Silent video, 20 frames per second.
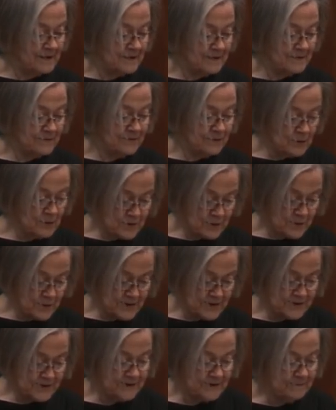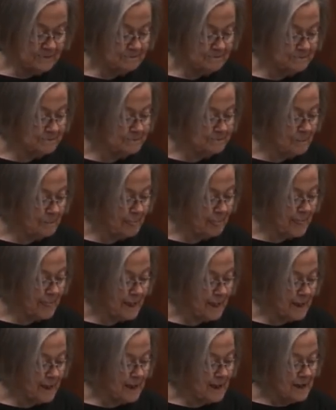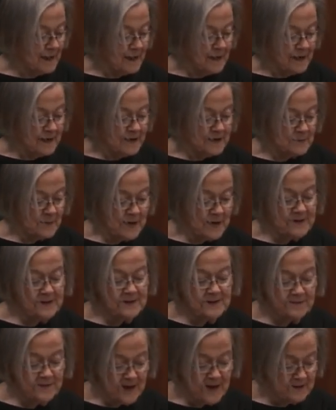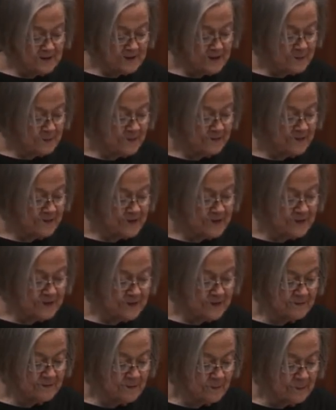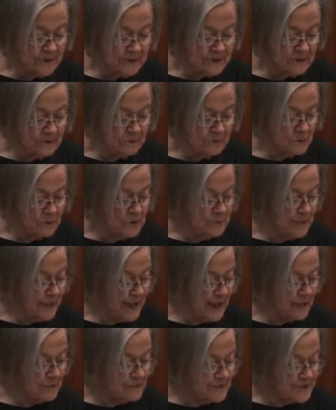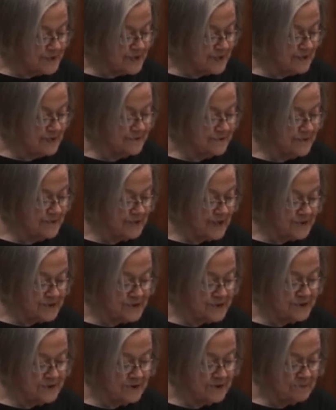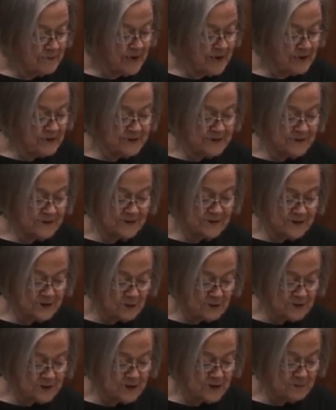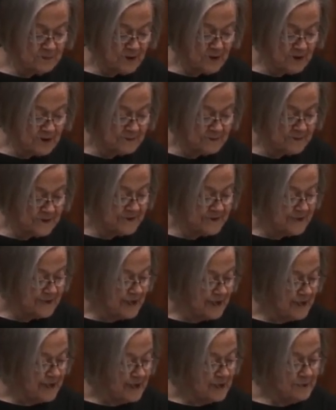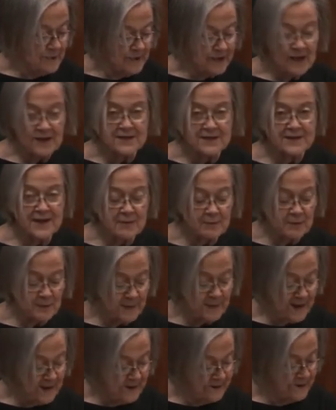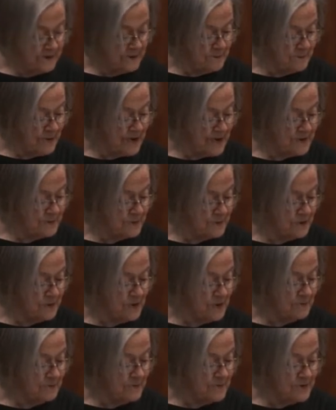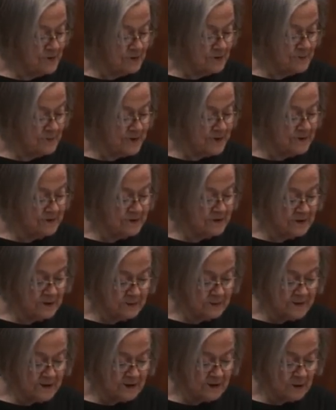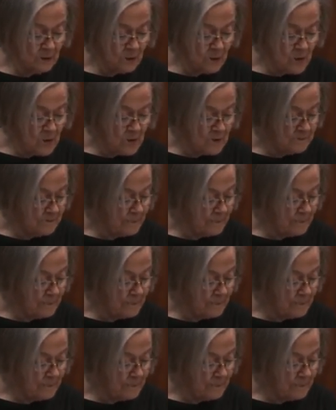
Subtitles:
The fourth question is whether the various provisions of the Bill would be outside the legislative powers of the Scottish Parliament because they would be incompatible with European Union law,